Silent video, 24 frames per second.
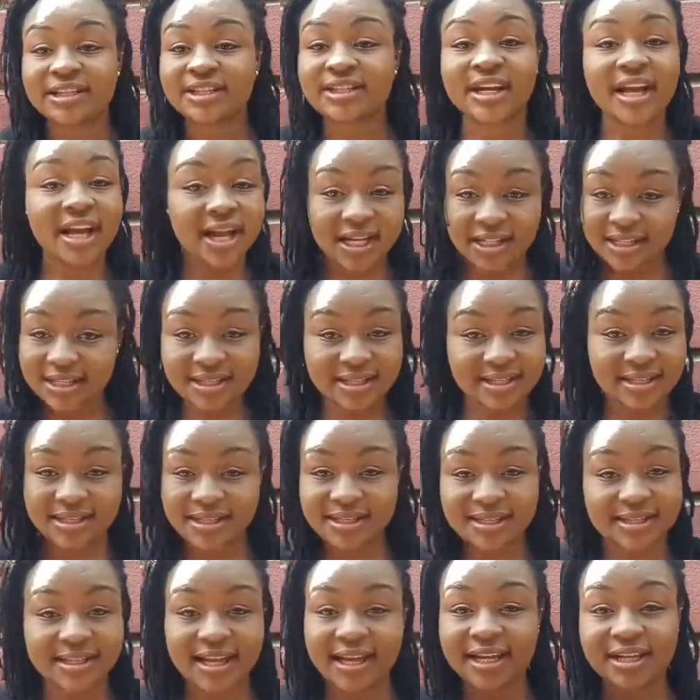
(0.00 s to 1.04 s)
can't
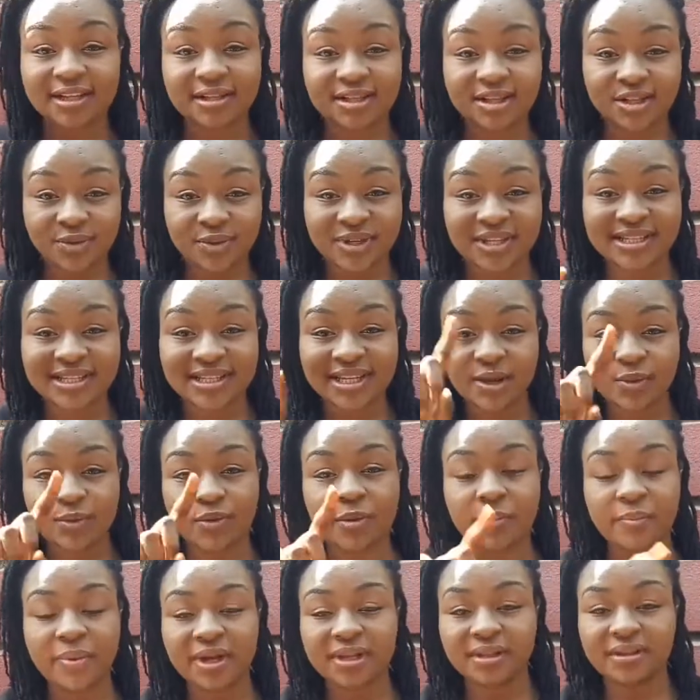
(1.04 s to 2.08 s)
stay in twist in
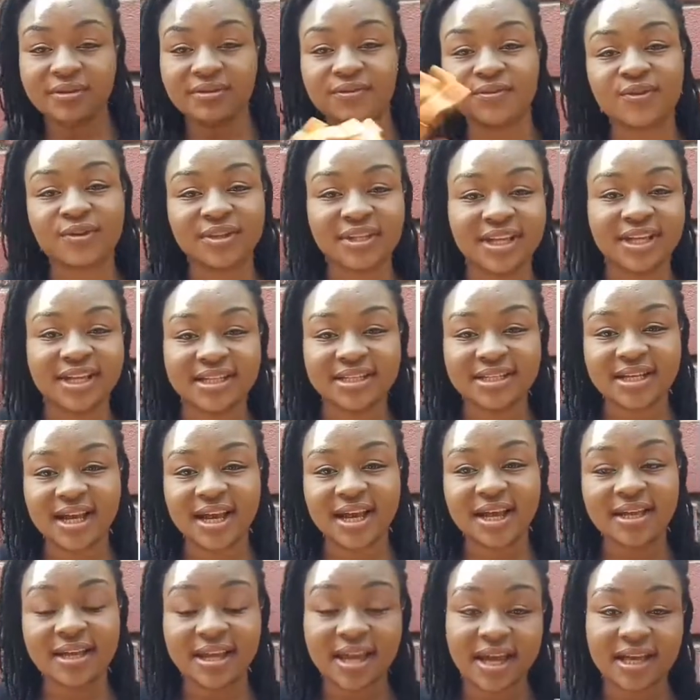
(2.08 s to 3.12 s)
one pattern for the
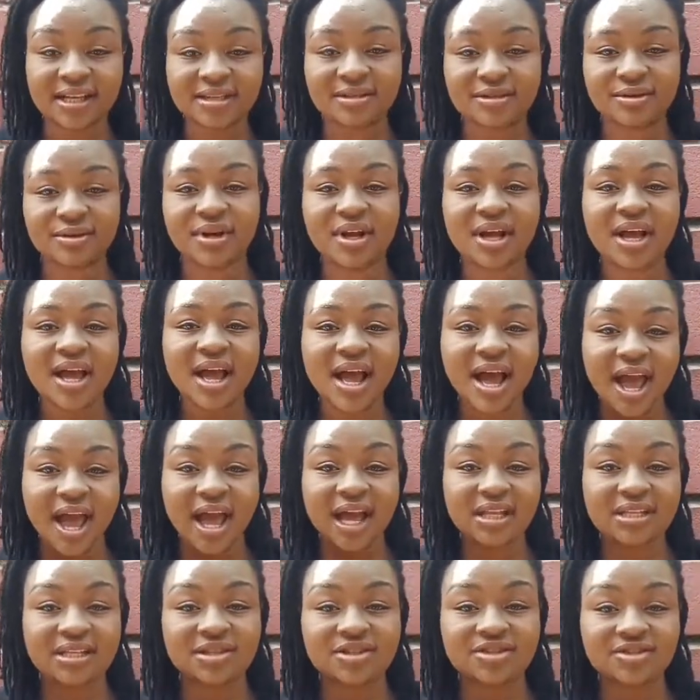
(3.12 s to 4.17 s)
entire year, so I
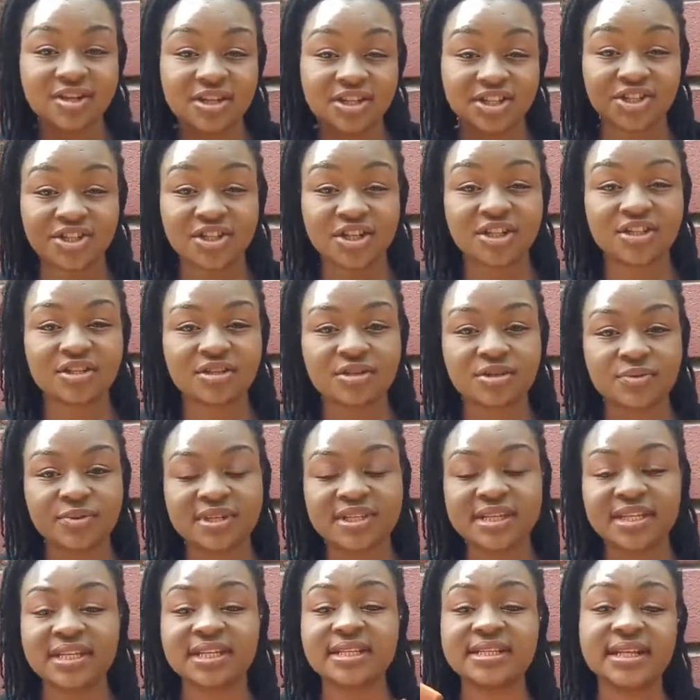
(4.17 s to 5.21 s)
had to transition into
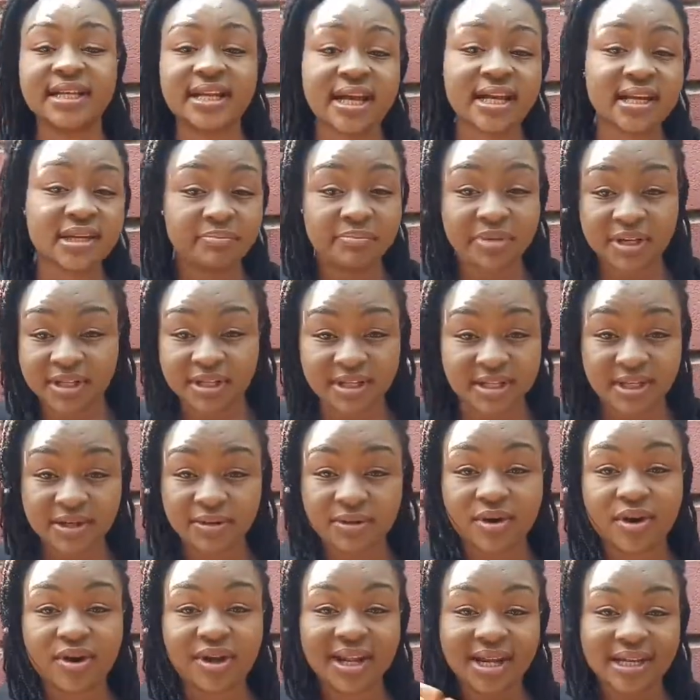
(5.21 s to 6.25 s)
twist. It didn't take any big deal.
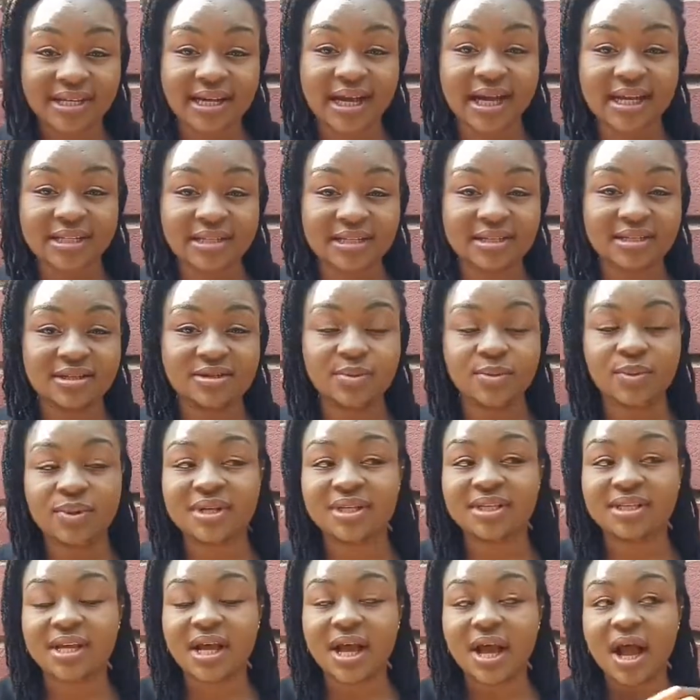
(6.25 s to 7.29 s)
All I had to do
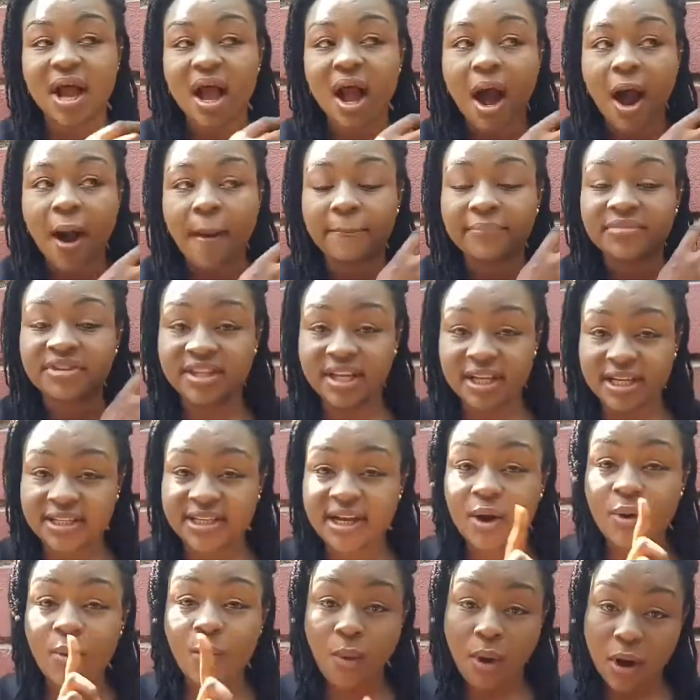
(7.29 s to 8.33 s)
was take
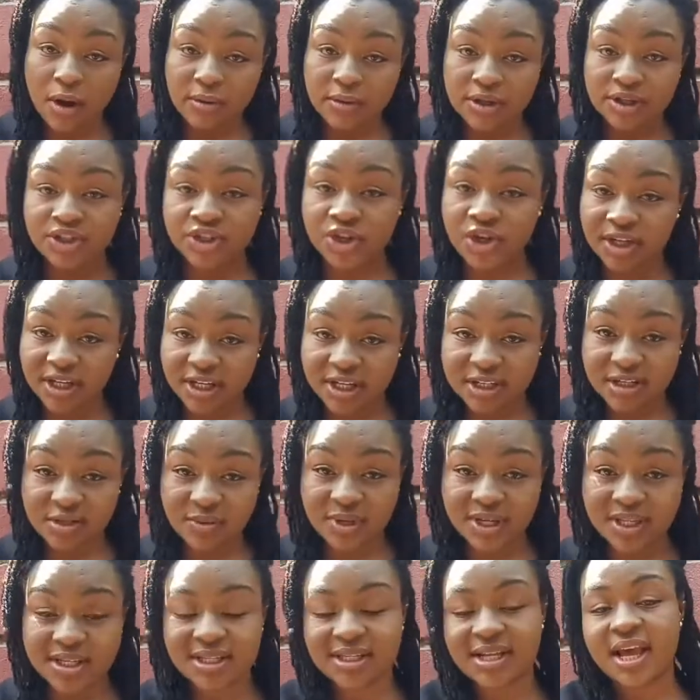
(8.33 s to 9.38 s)
down one chunky
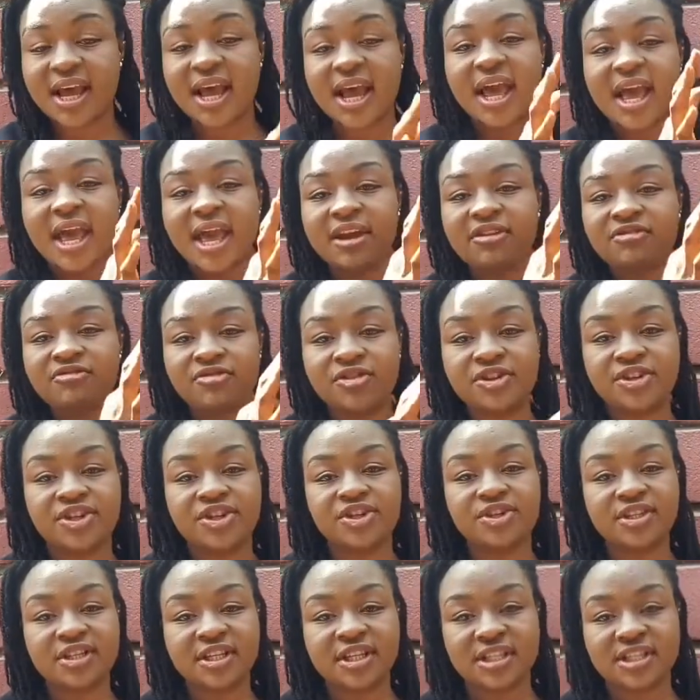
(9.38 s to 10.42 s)
twist and
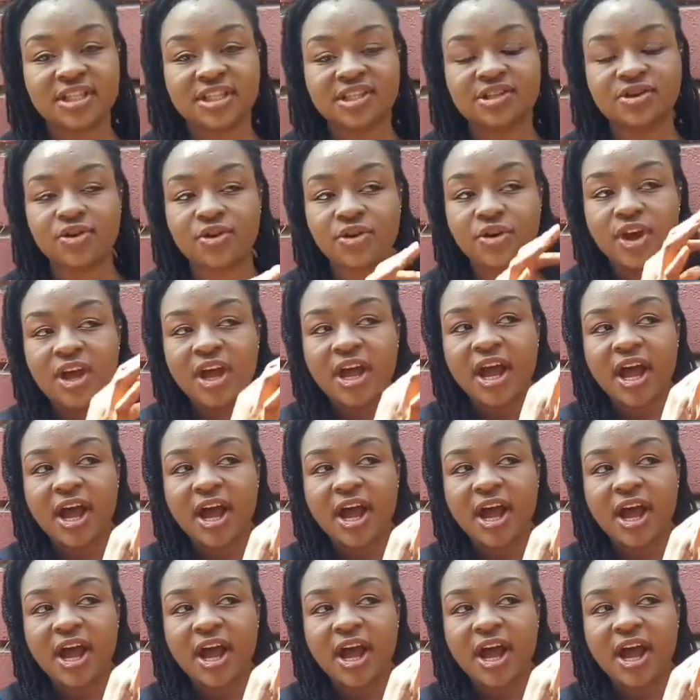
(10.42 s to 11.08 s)
reduce it. So